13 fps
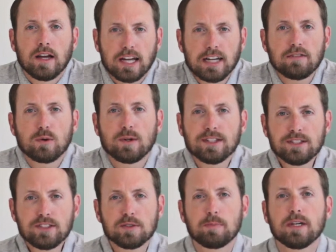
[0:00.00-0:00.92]
Hey everyone,
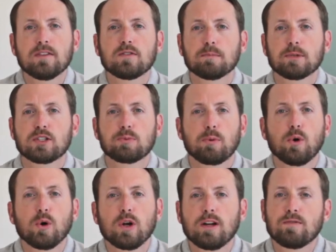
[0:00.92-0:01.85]
this is Ben from
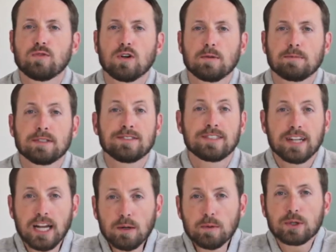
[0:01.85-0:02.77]
Explore Informed, and
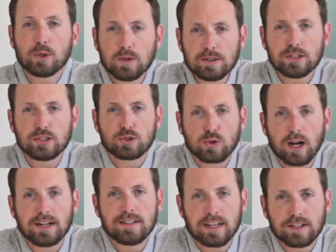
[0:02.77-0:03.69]
today we're going to
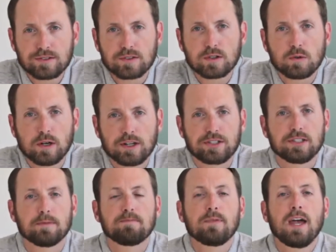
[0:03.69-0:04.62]
try to answer the
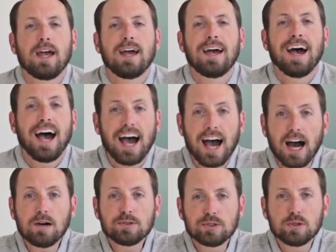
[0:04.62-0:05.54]
question,
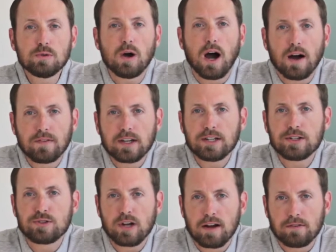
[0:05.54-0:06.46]
how do online
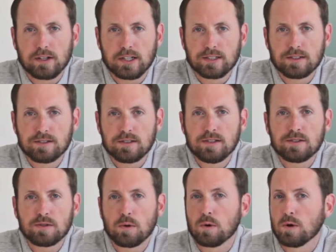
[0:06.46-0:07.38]
travel
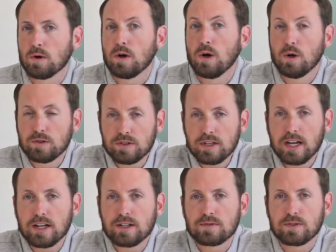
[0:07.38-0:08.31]
agencies, or O
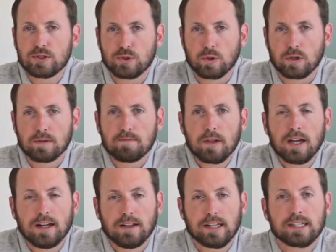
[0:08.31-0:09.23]
T As for short,
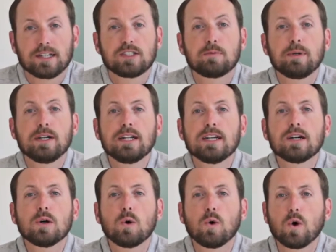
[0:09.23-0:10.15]
like
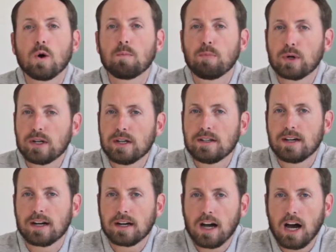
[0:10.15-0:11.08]
Expedia or Booking
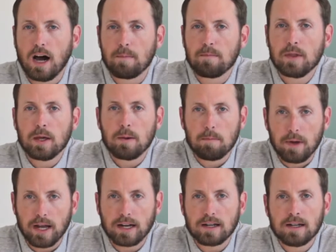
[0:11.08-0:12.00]
dot com,
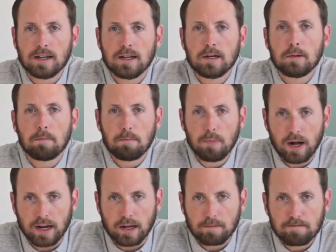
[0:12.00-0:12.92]
make
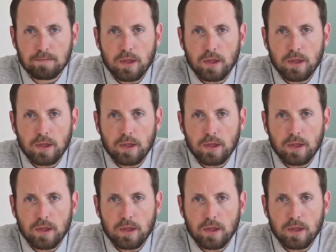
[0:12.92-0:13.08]
money?